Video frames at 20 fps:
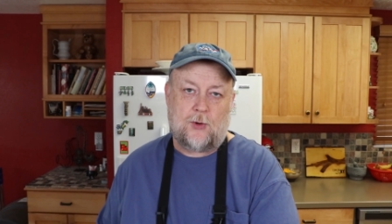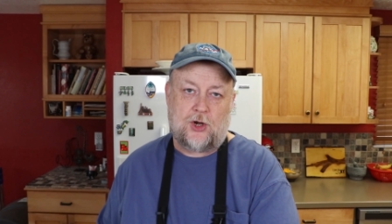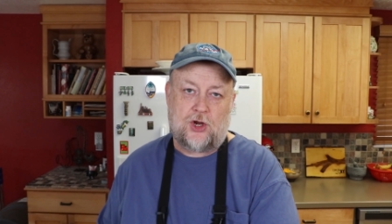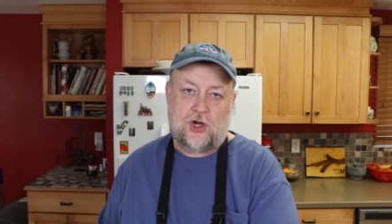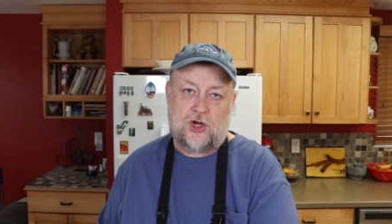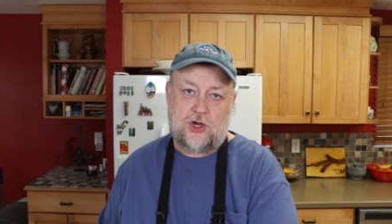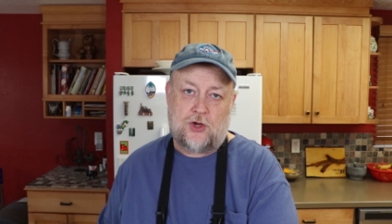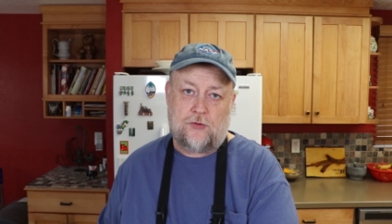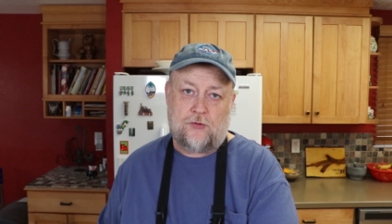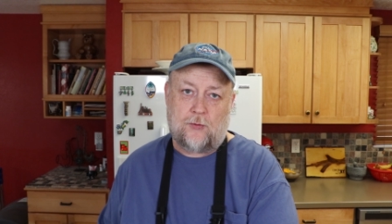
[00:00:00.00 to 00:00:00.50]
We're
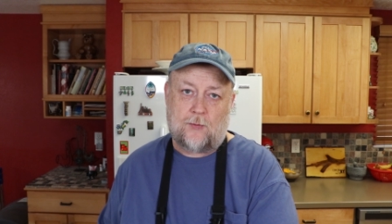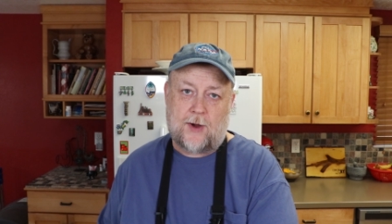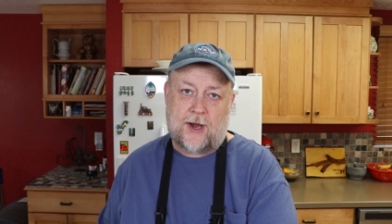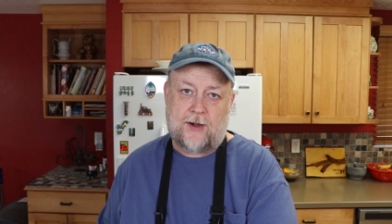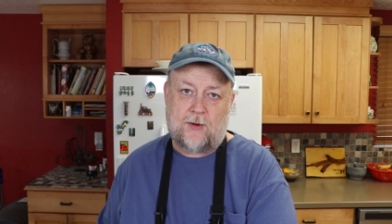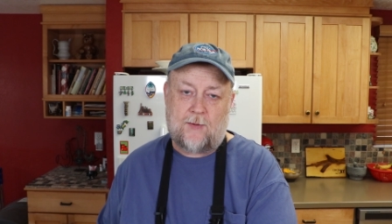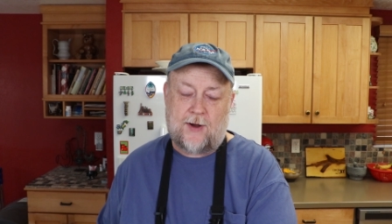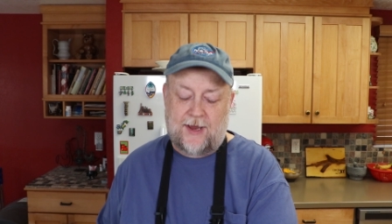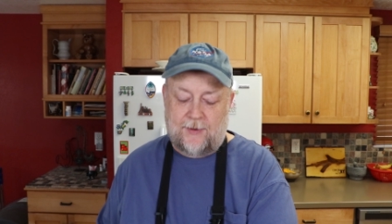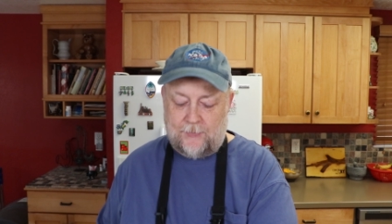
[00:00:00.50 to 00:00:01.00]
gonna use it
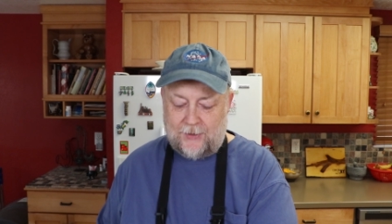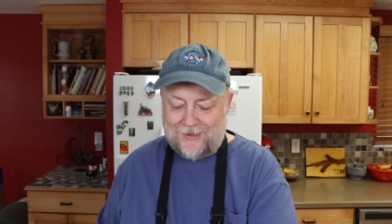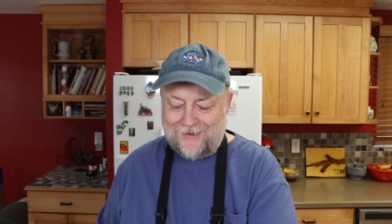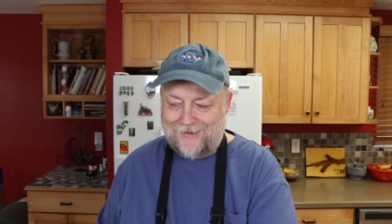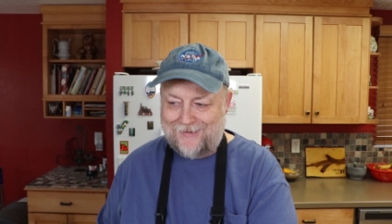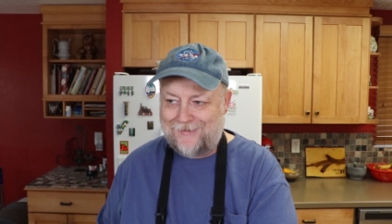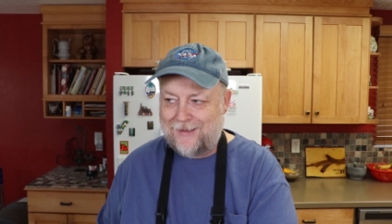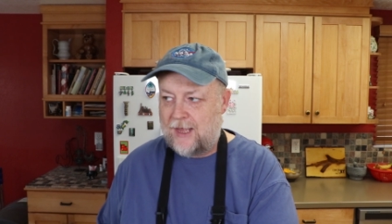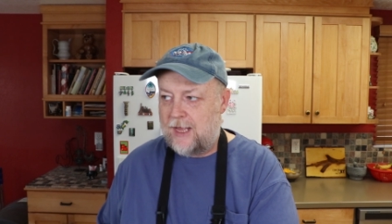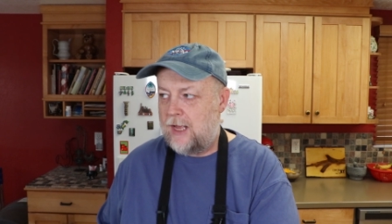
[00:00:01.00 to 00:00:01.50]
right away
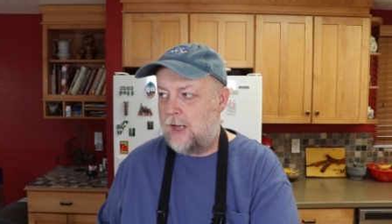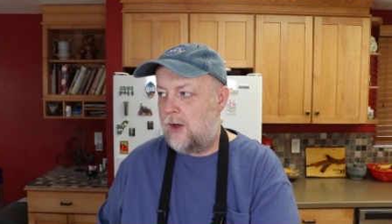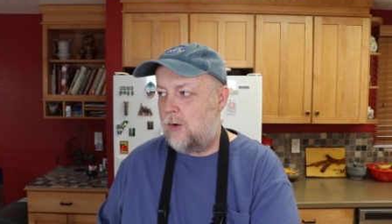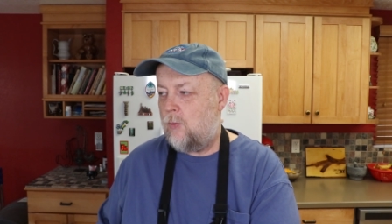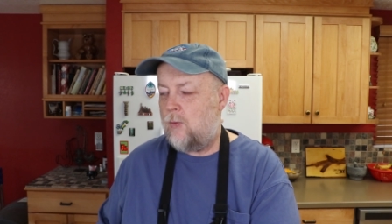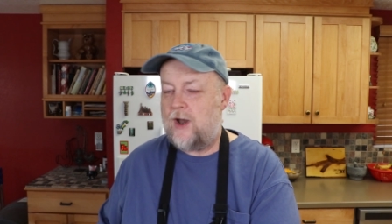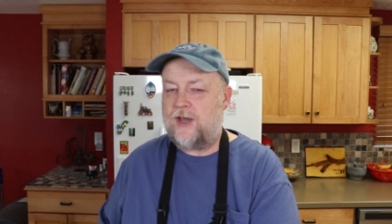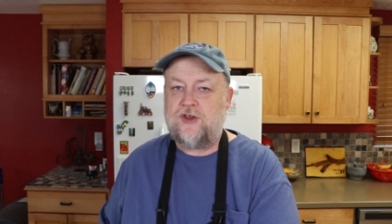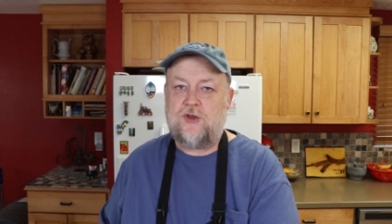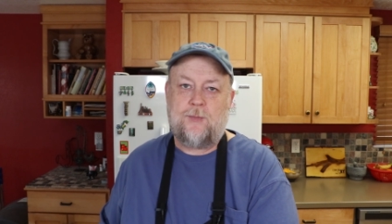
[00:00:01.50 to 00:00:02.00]
because
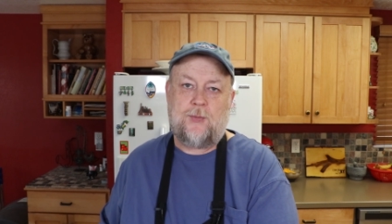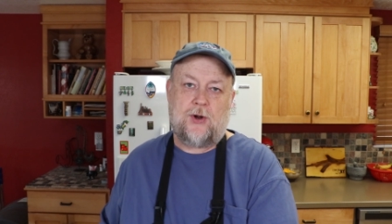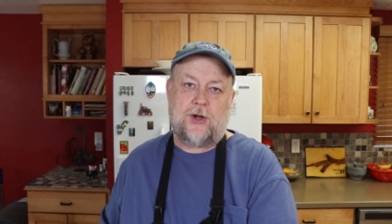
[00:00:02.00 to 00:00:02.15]
when you